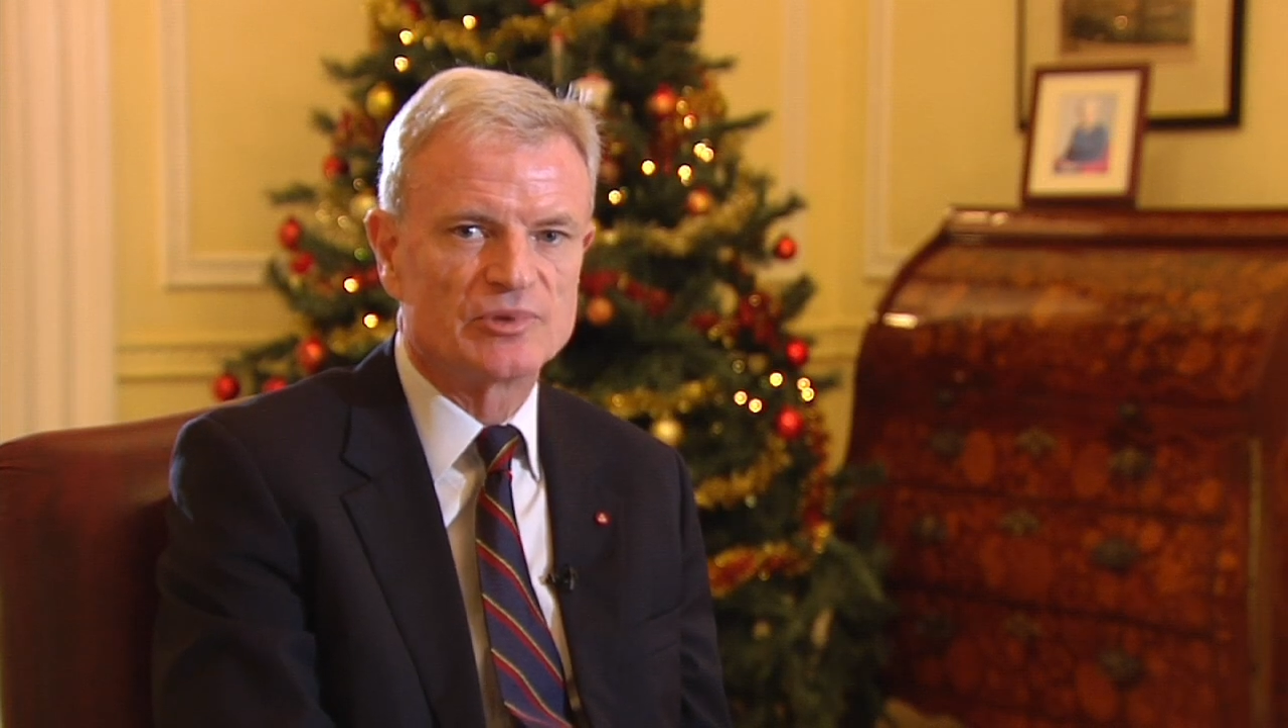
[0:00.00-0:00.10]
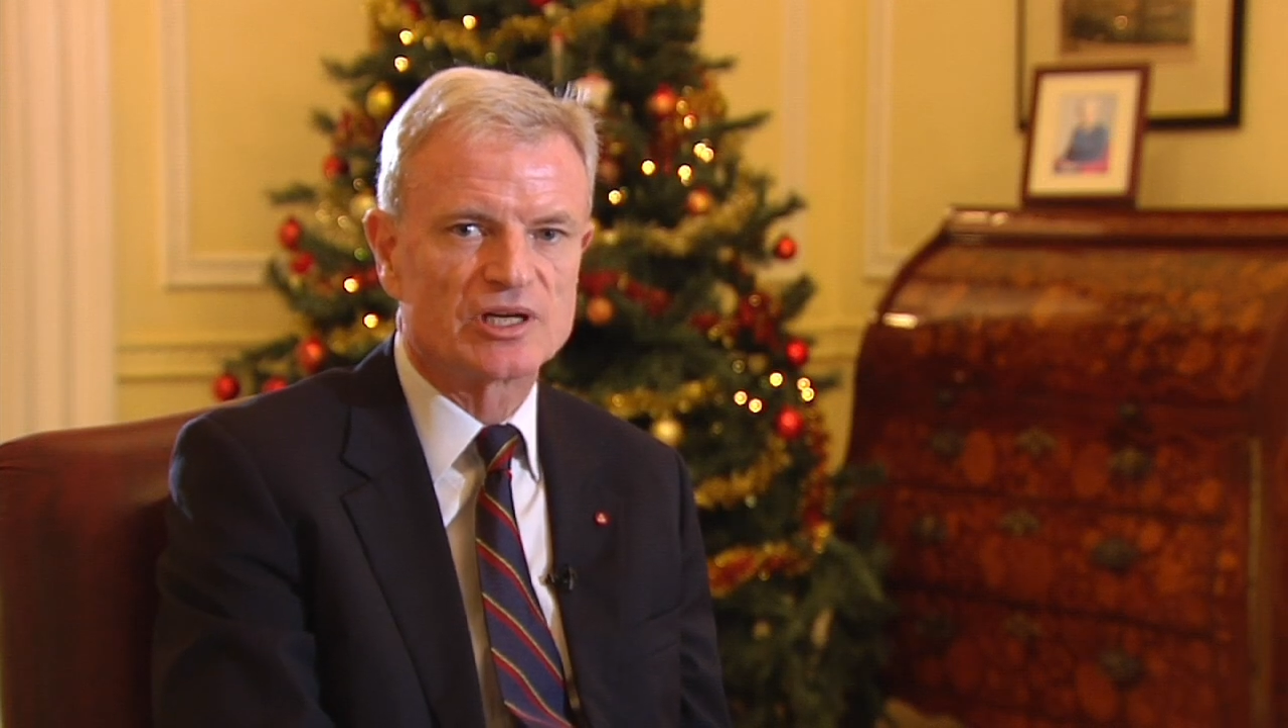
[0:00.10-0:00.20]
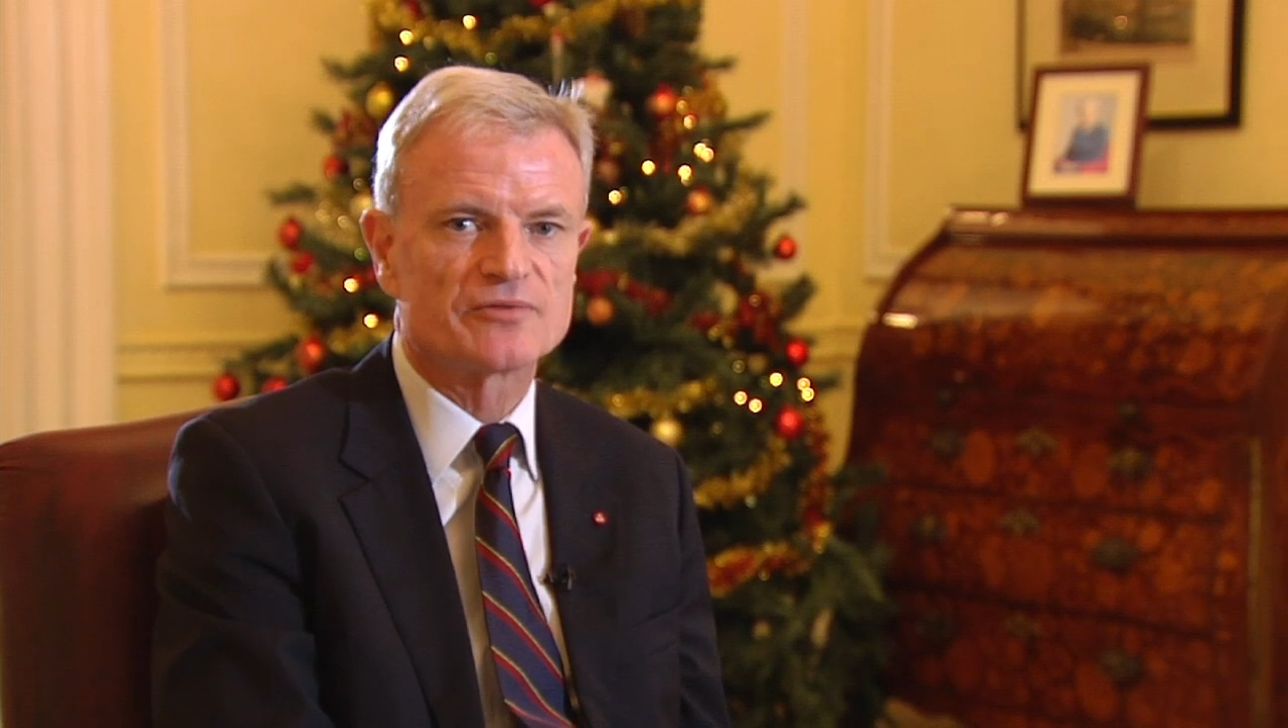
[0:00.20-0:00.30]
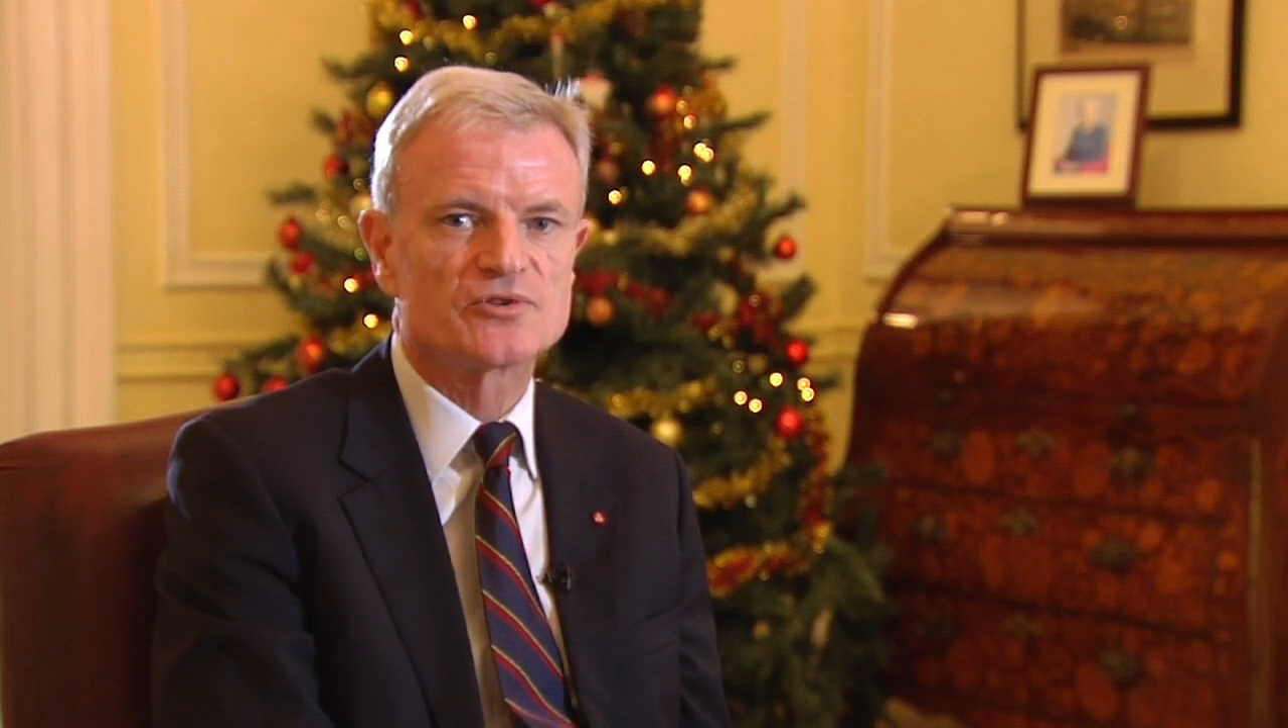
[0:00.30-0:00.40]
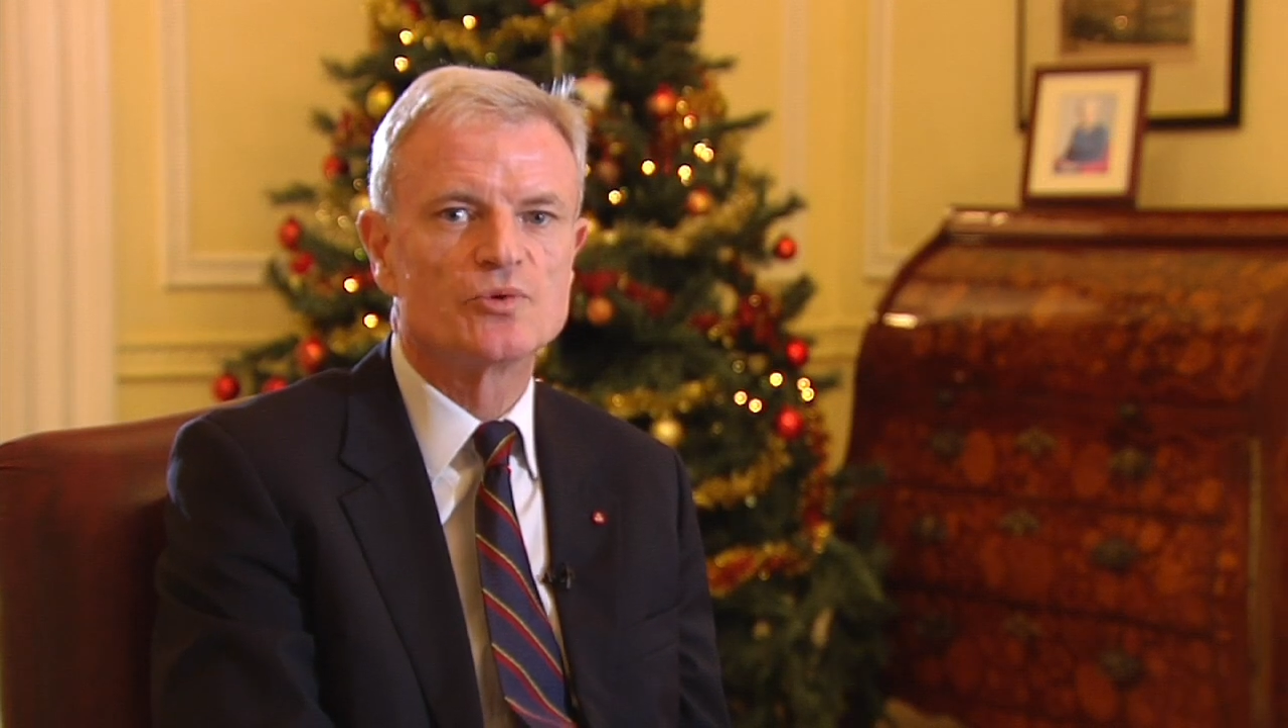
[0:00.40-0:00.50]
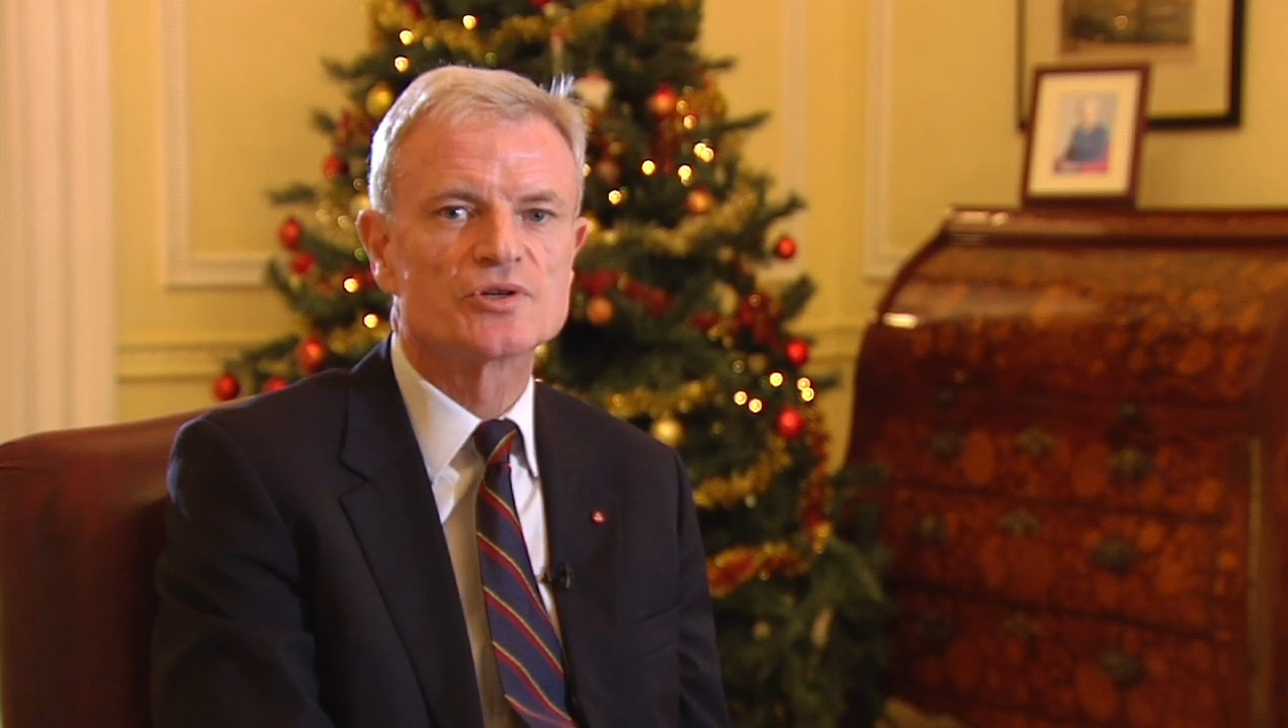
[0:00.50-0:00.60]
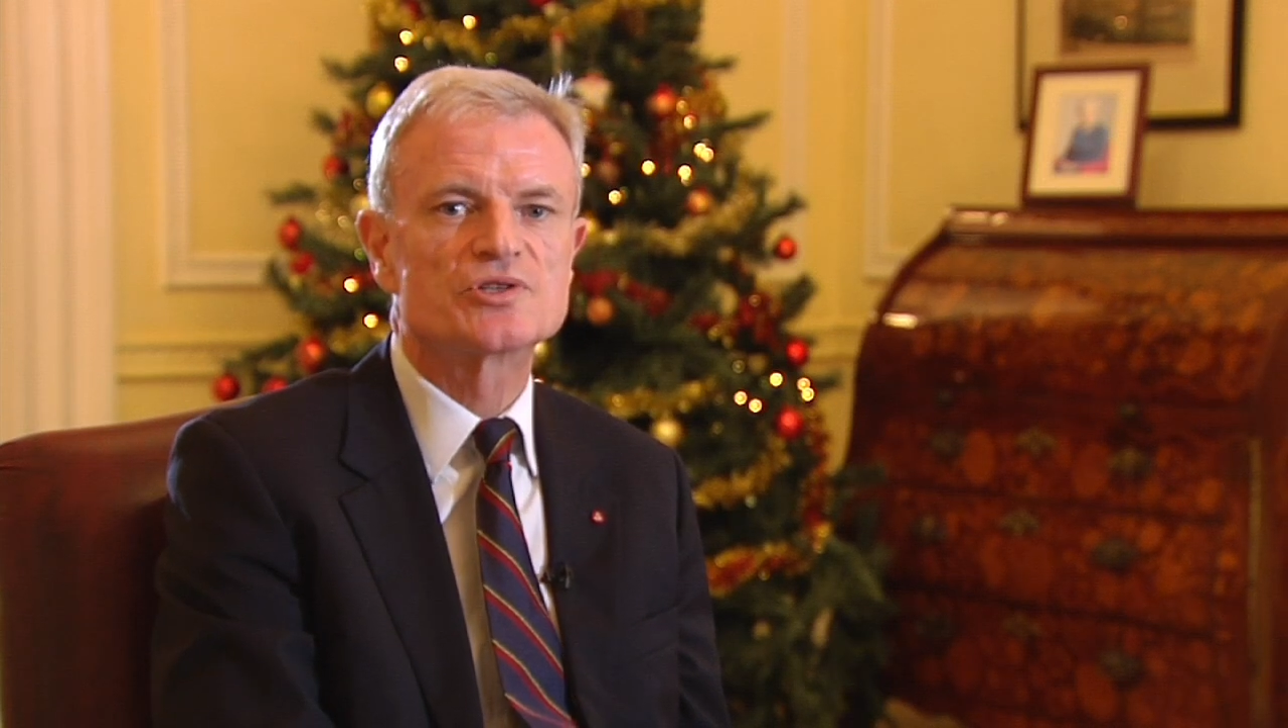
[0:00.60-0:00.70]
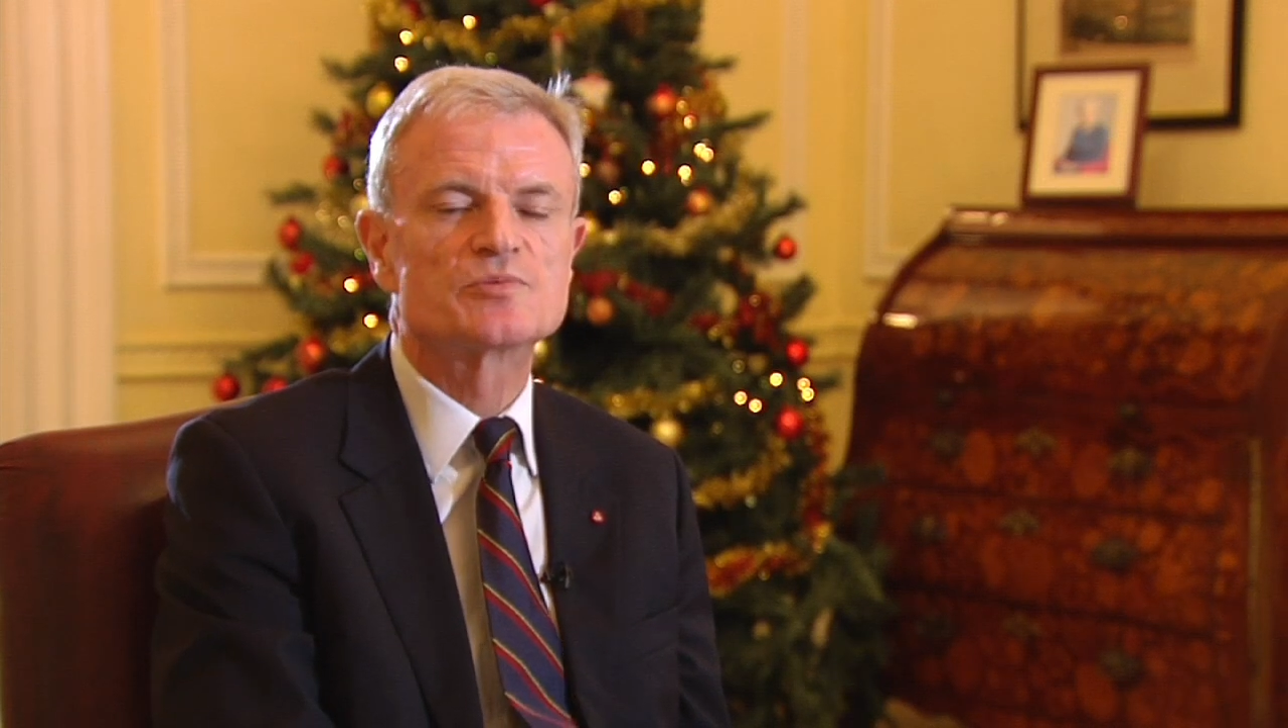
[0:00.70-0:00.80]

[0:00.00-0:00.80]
But after what